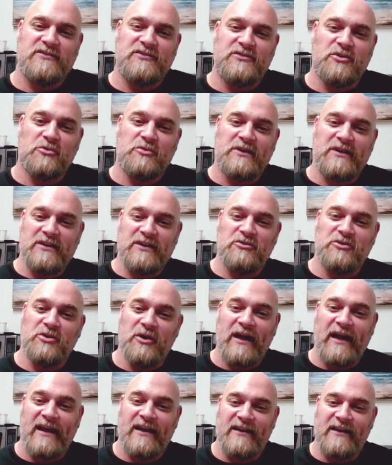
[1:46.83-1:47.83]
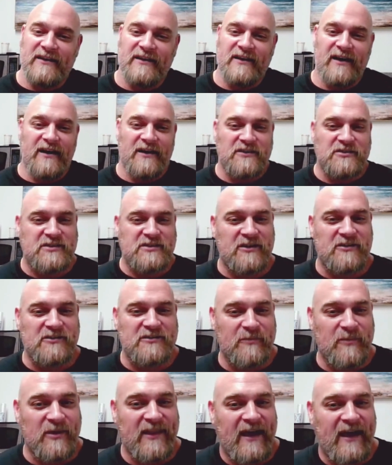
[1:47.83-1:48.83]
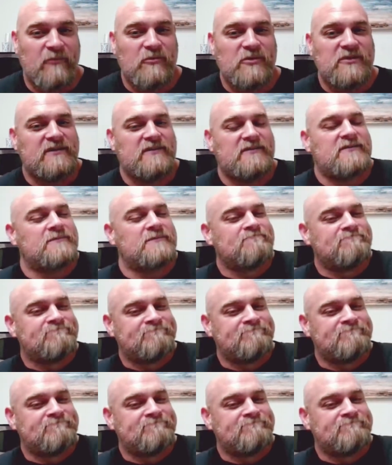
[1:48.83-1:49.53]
So can you go ahead and share some of that with us?